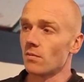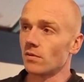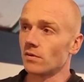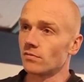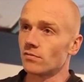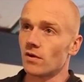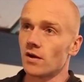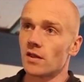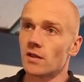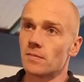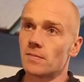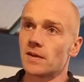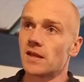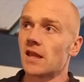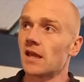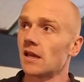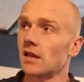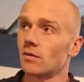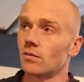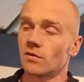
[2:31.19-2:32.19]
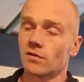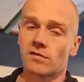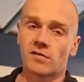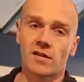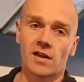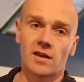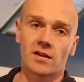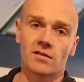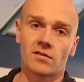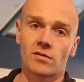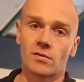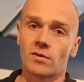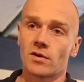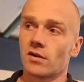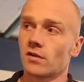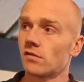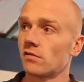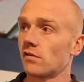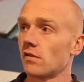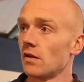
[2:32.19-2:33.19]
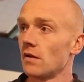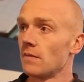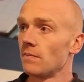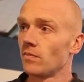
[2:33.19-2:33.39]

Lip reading: with right at the beginning was saying to us,